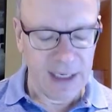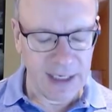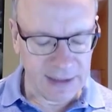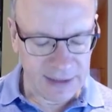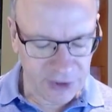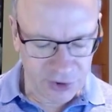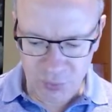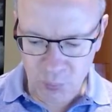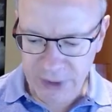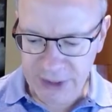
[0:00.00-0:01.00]
And
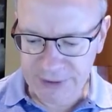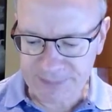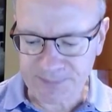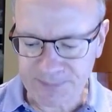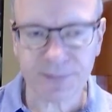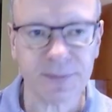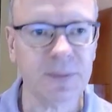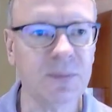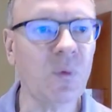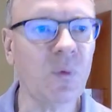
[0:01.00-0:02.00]
here's where
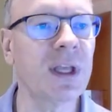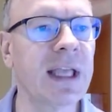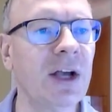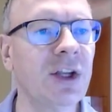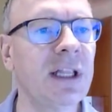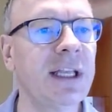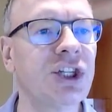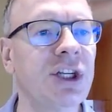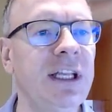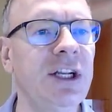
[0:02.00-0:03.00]
the
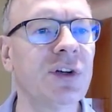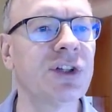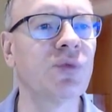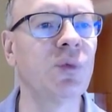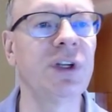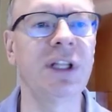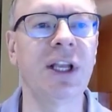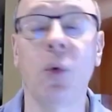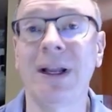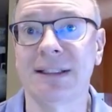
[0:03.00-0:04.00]
calculation here is really
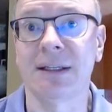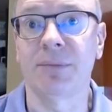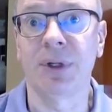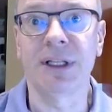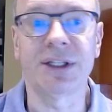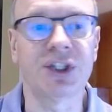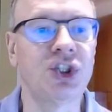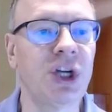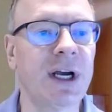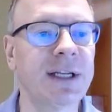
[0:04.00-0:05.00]
quite simple. It's
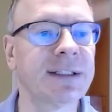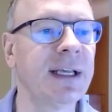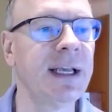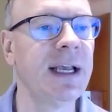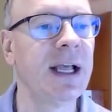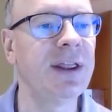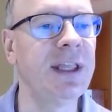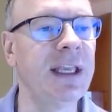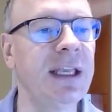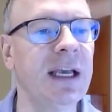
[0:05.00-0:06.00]
just
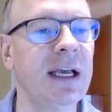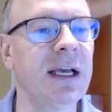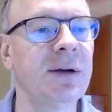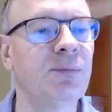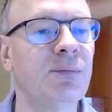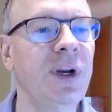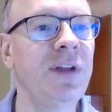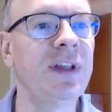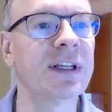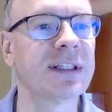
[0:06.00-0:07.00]
the
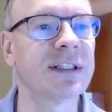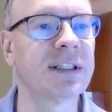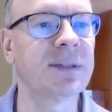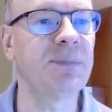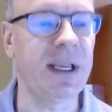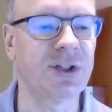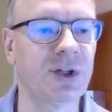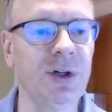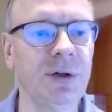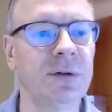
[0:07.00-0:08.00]
previous
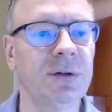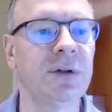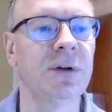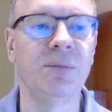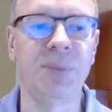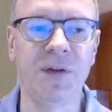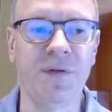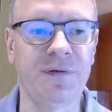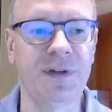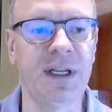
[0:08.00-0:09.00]
spacer,
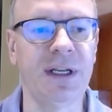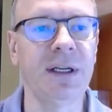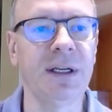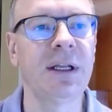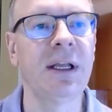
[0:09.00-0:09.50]
B15,